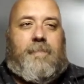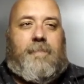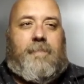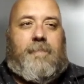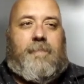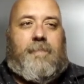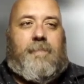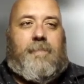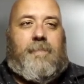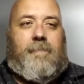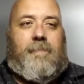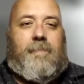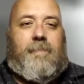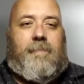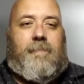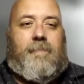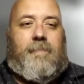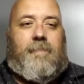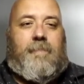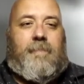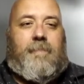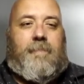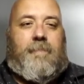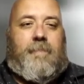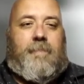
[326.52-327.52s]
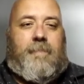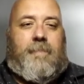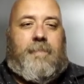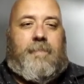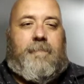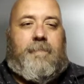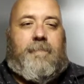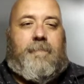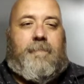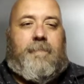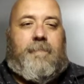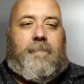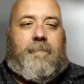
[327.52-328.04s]

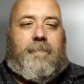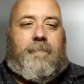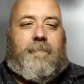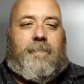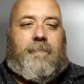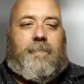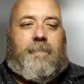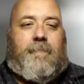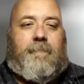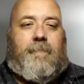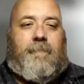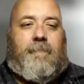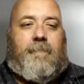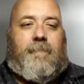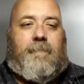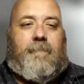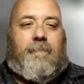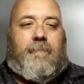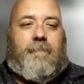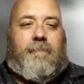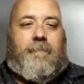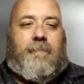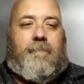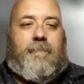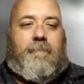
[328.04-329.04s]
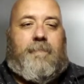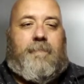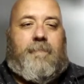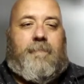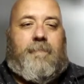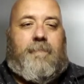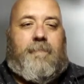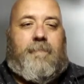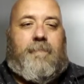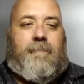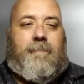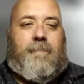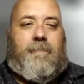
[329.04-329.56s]

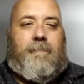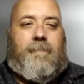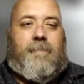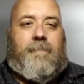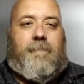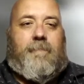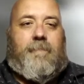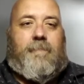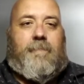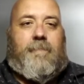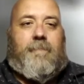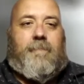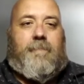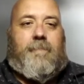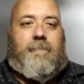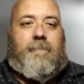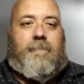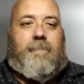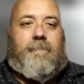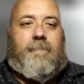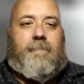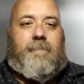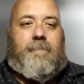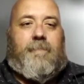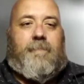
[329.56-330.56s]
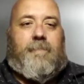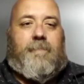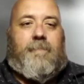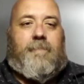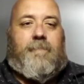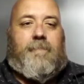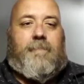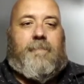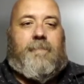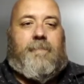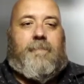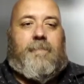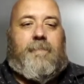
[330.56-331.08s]

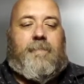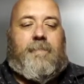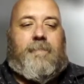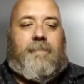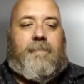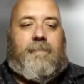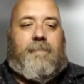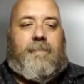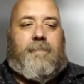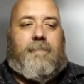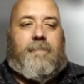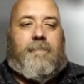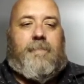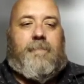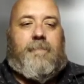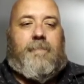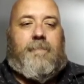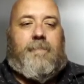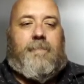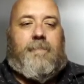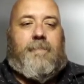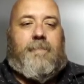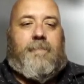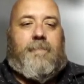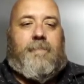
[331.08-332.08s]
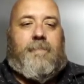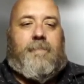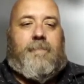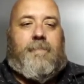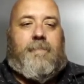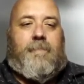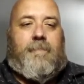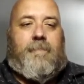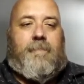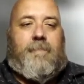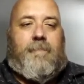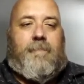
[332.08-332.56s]
This person isn't speaking.